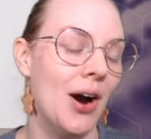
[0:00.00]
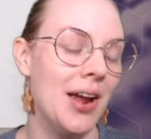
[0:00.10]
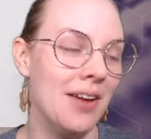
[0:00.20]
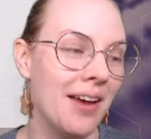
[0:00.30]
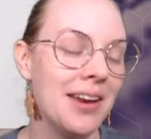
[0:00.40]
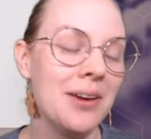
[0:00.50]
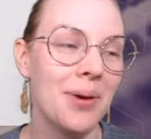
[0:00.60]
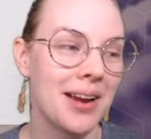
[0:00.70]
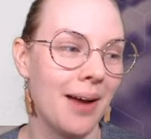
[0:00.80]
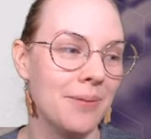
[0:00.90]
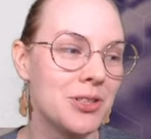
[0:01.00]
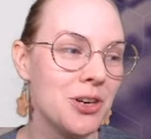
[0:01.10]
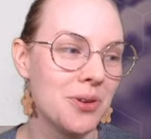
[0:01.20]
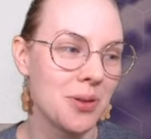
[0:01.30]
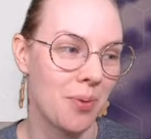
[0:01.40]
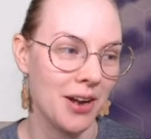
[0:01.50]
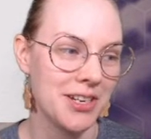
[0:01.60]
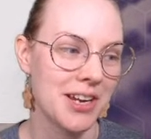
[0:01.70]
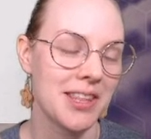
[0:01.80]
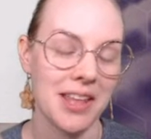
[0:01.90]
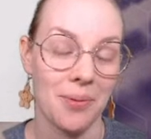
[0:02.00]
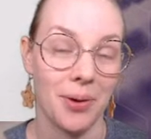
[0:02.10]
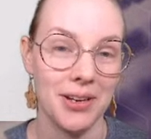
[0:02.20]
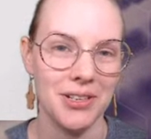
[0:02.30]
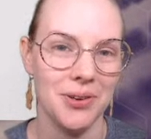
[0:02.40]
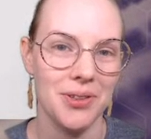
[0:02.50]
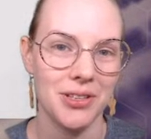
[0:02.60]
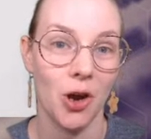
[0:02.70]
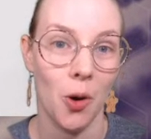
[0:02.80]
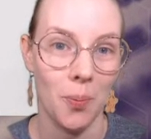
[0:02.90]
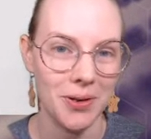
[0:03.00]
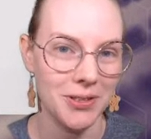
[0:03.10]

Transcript: If anyone comes to you with a project that they want to do that's open